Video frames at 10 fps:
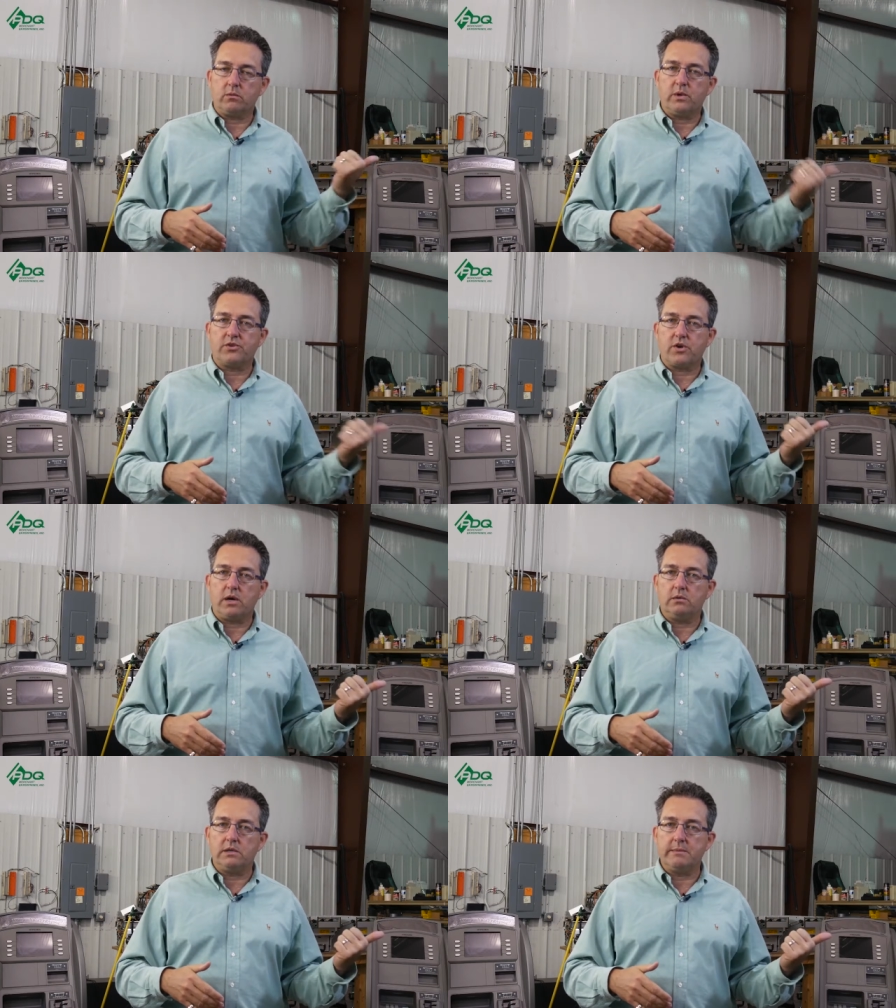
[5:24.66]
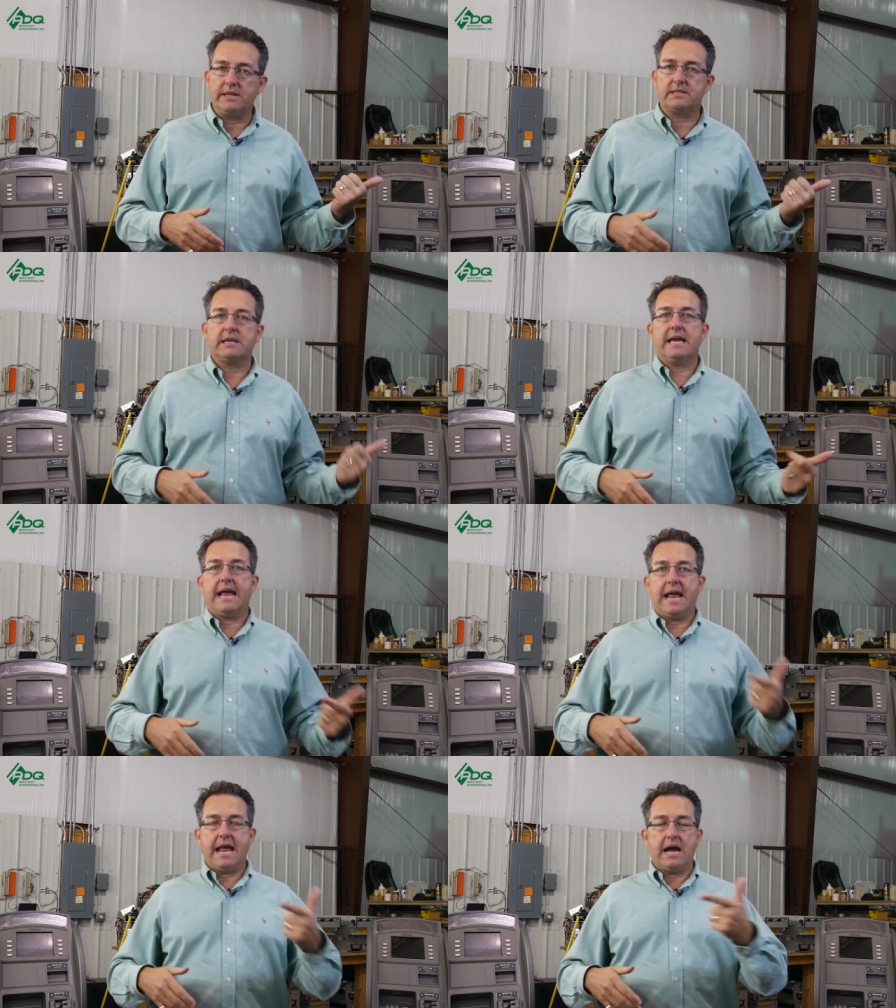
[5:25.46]
withdrawal limits,
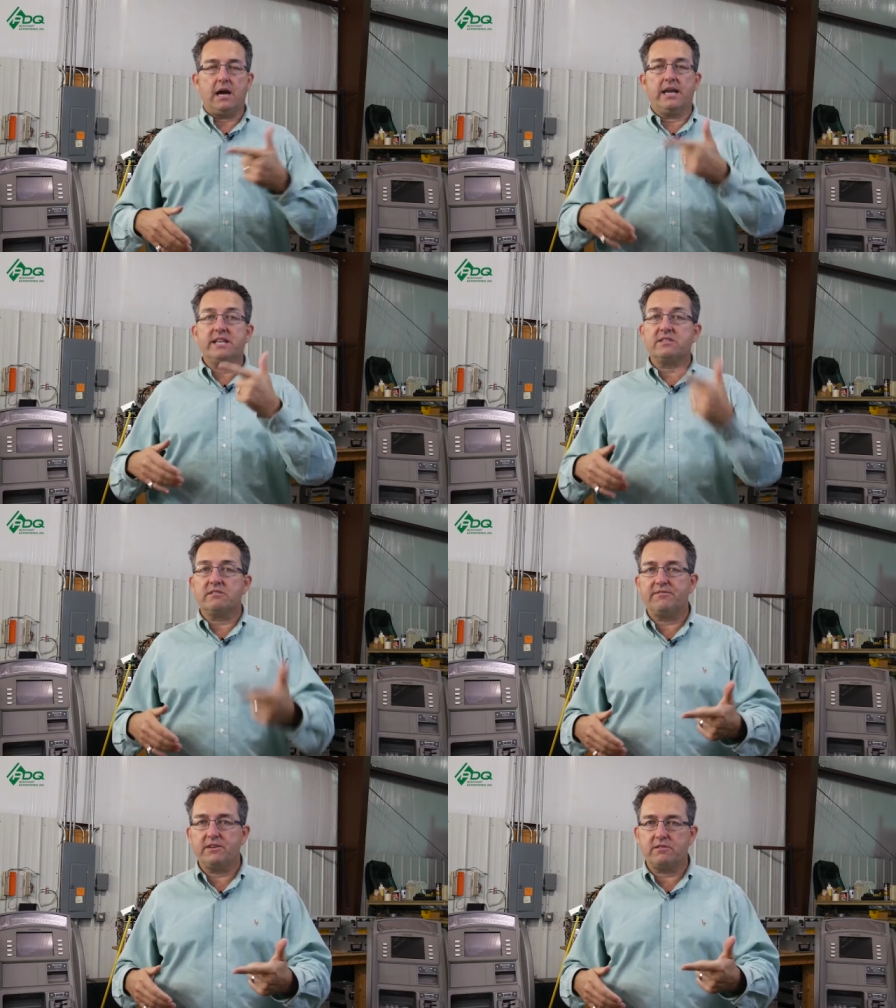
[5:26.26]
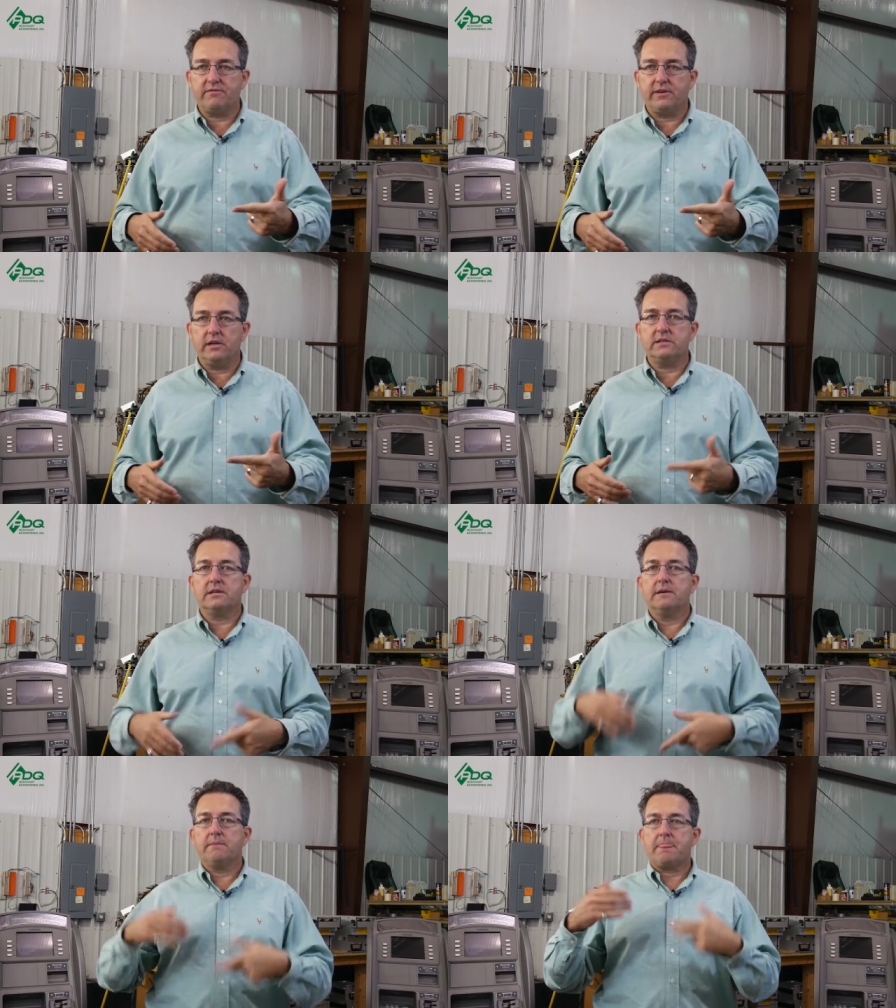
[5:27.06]
uh, insufficient
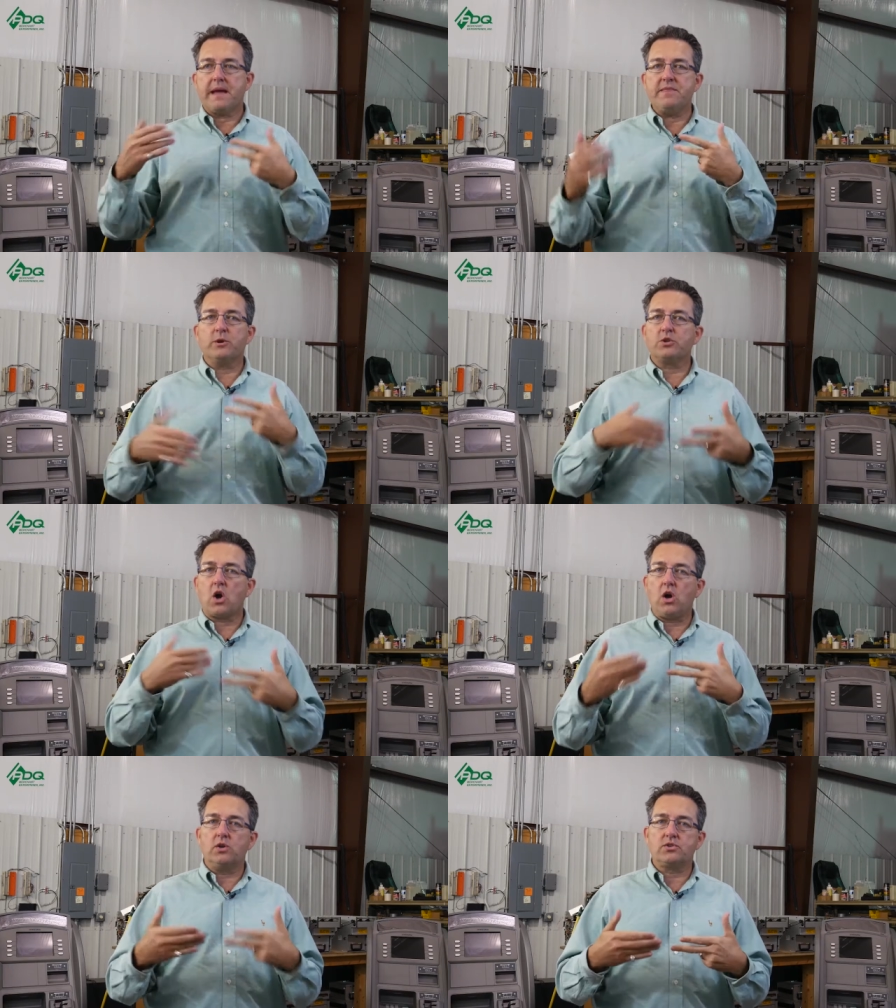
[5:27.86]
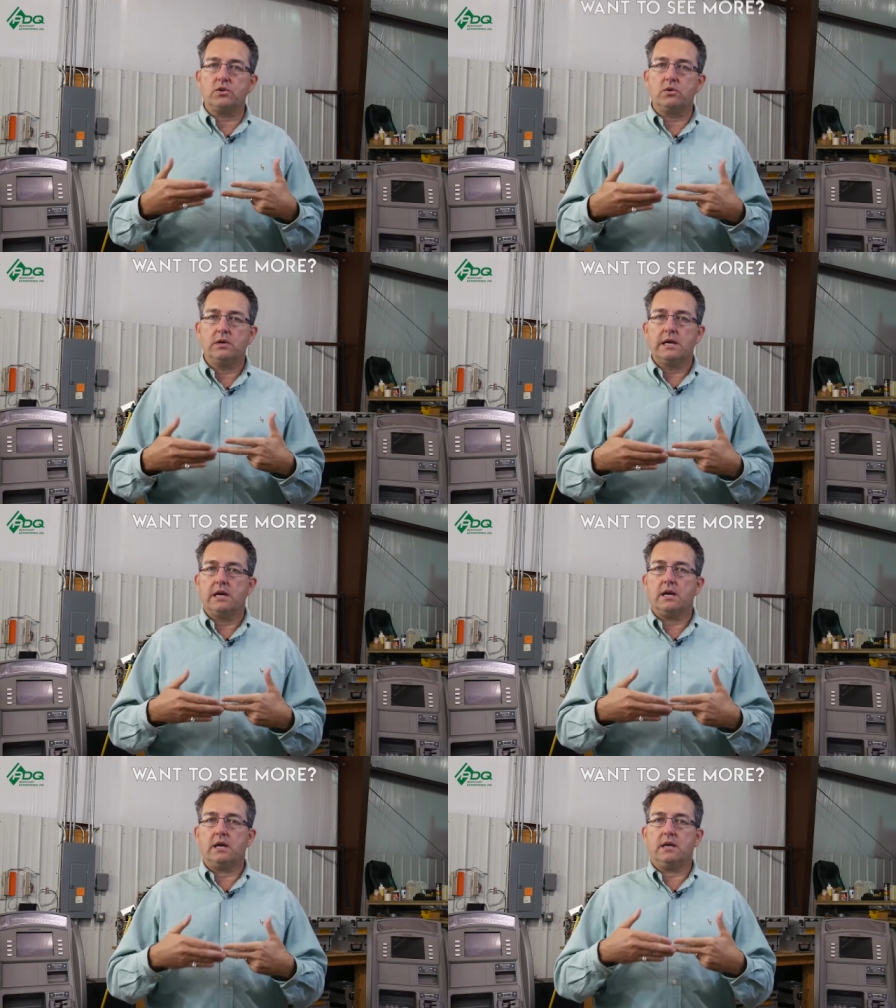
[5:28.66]
funds, and there's also
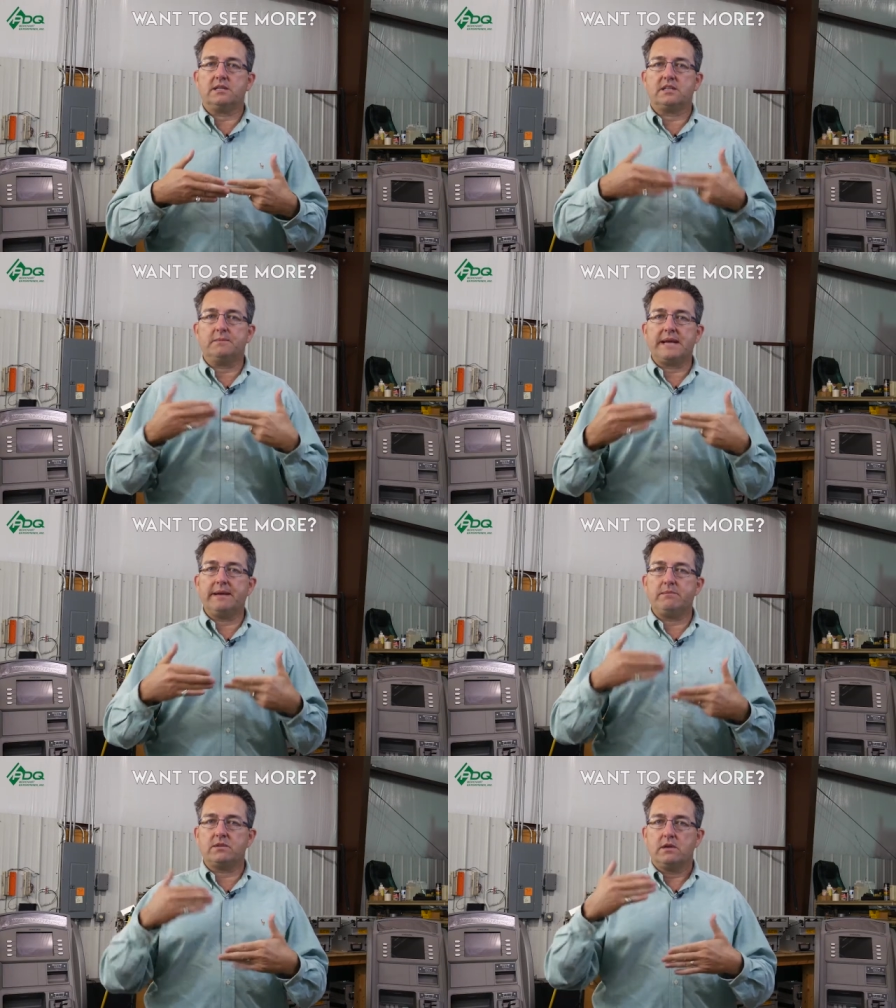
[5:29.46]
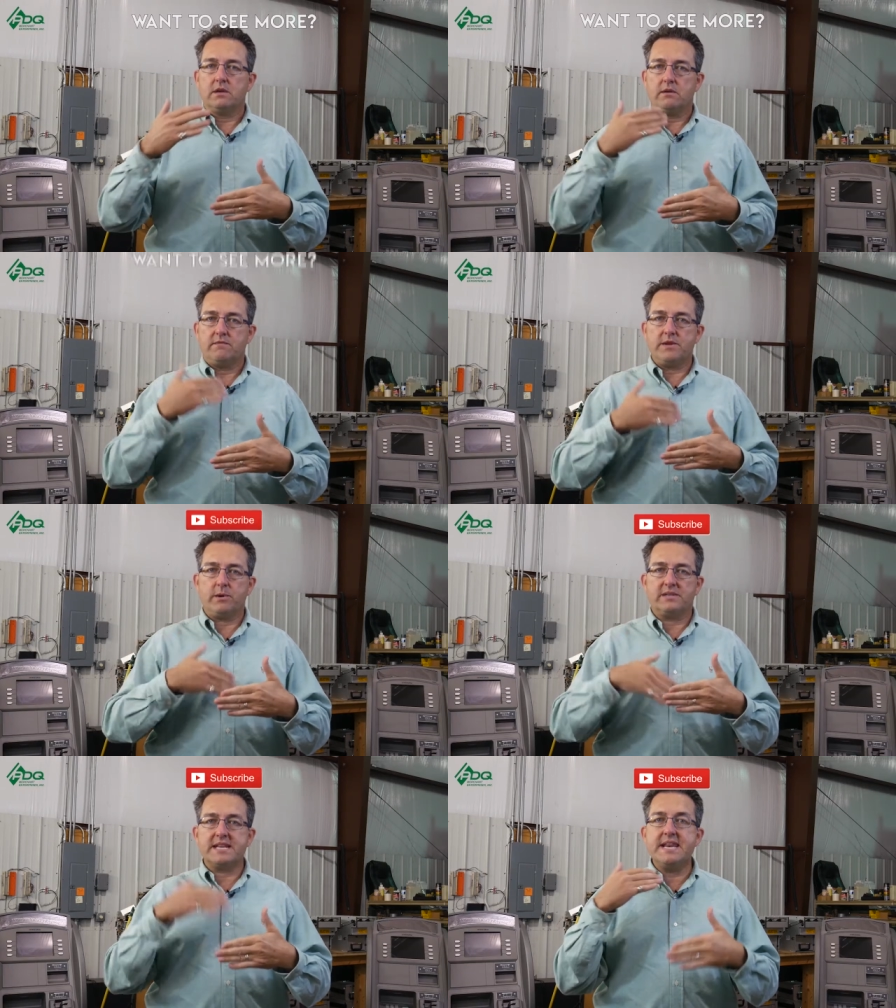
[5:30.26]
uh, sometimes
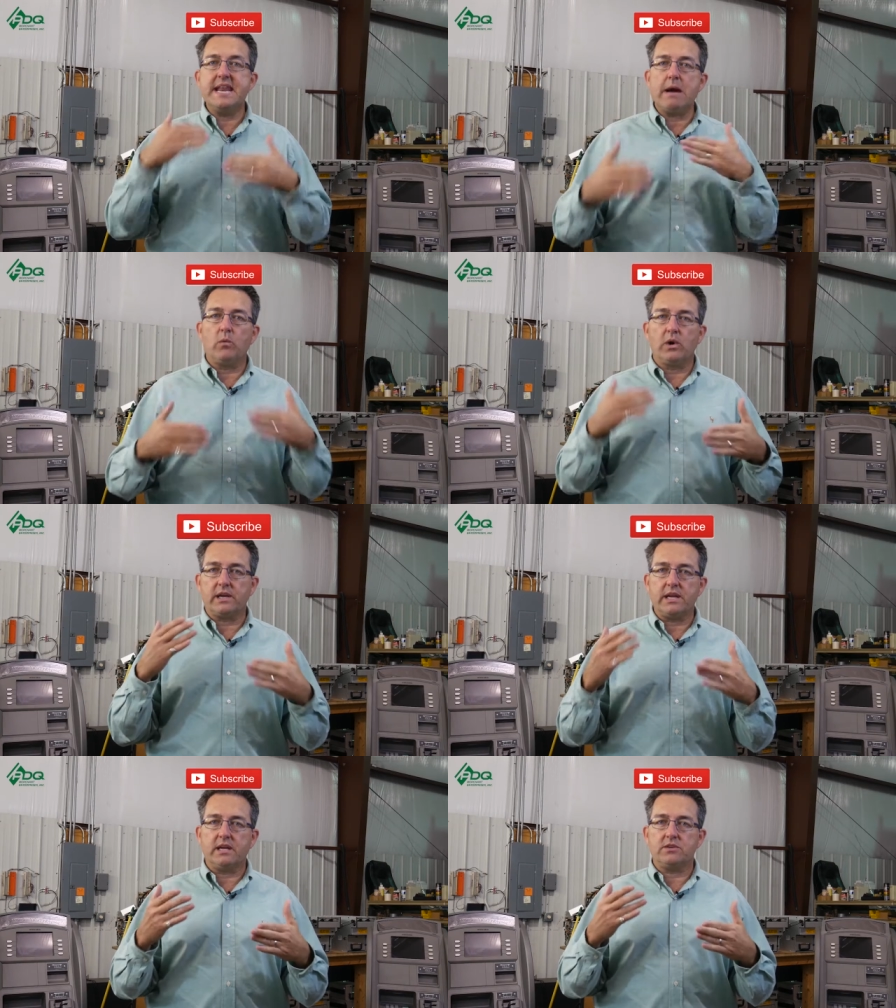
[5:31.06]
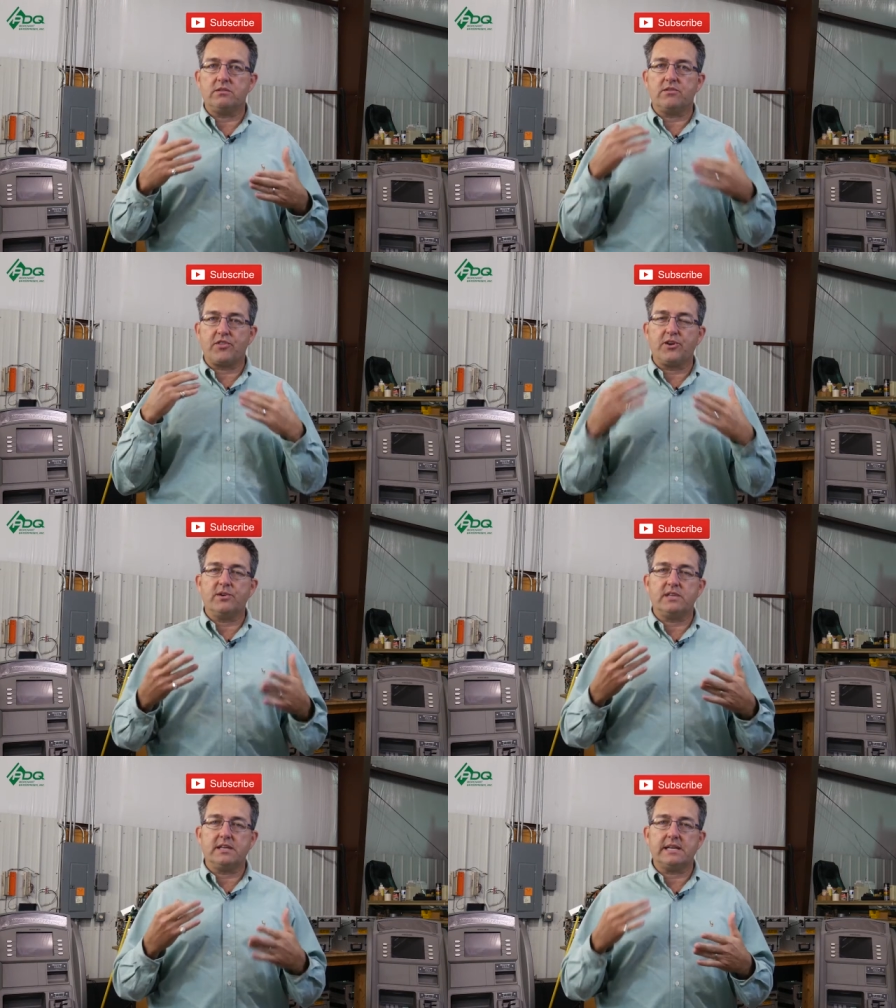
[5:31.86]
there is a networking issue. The
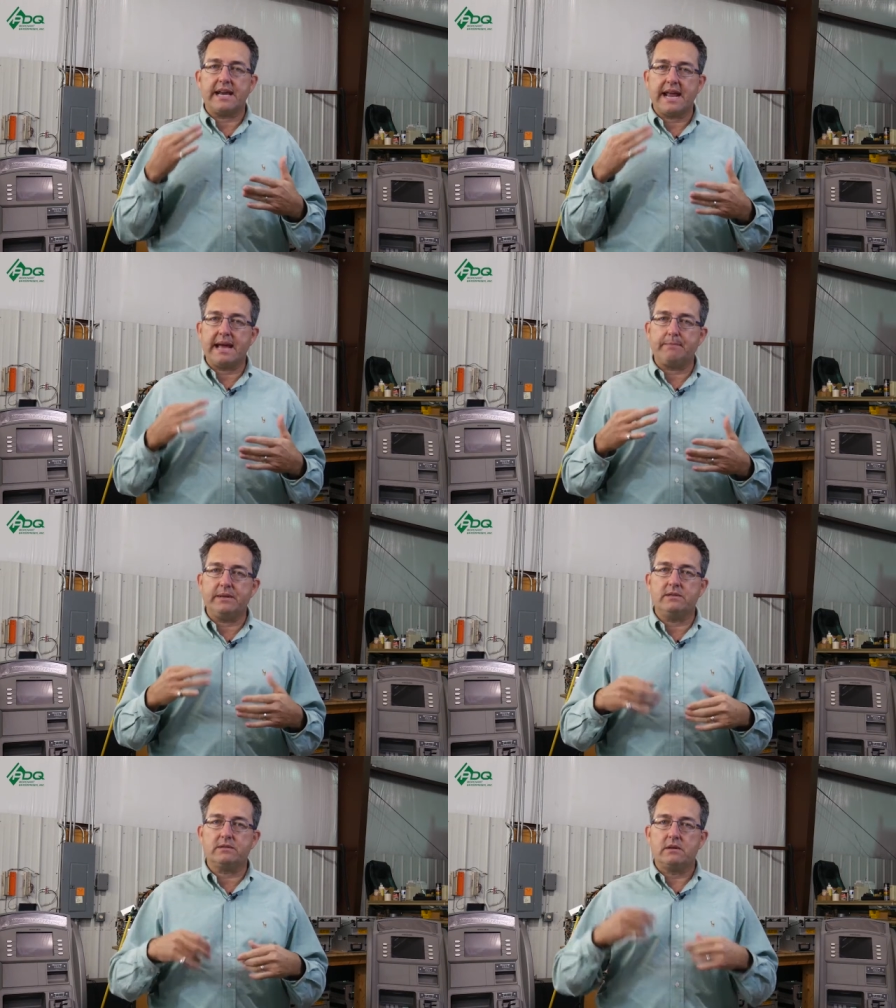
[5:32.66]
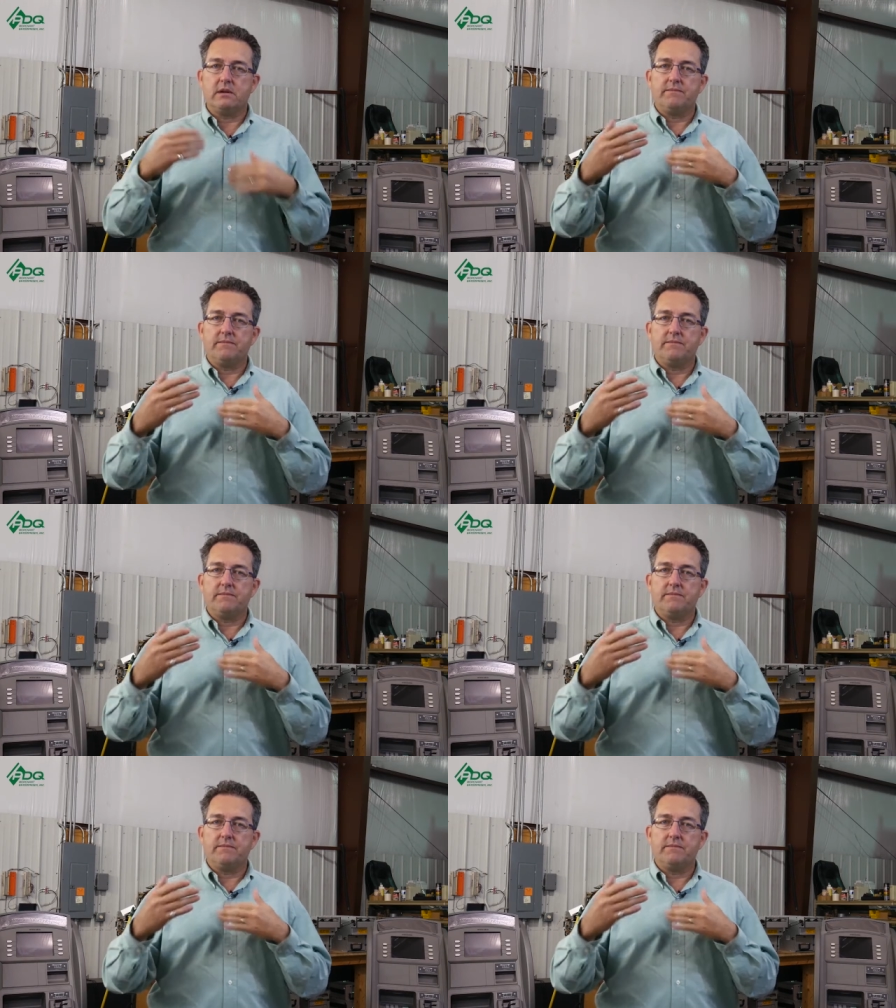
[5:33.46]
third thing that happens